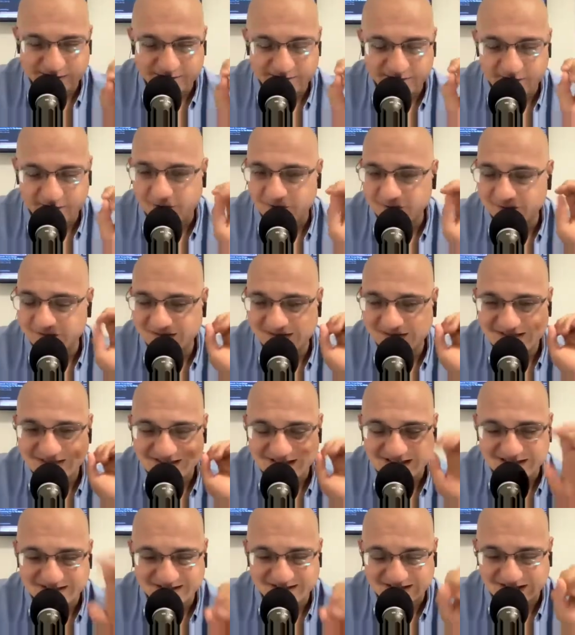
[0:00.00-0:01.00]
of all the
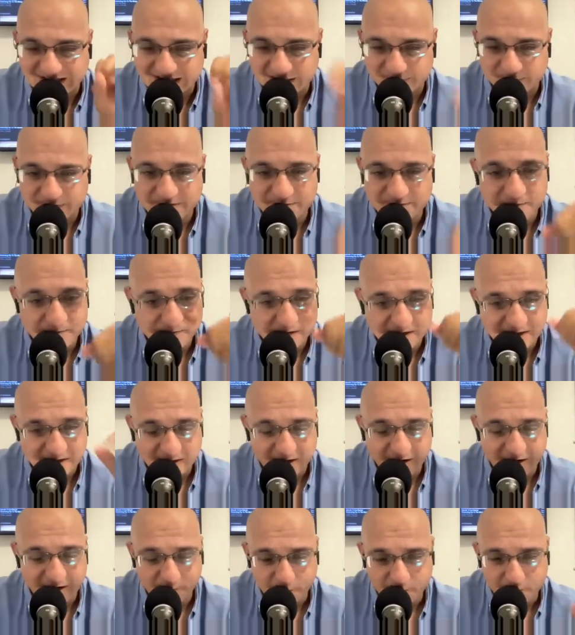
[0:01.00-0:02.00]
diseases and ailments would be
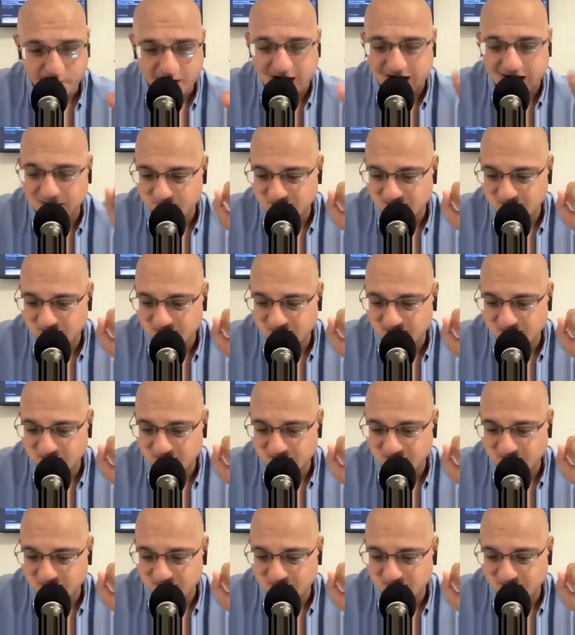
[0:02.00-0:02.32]
gone. Why?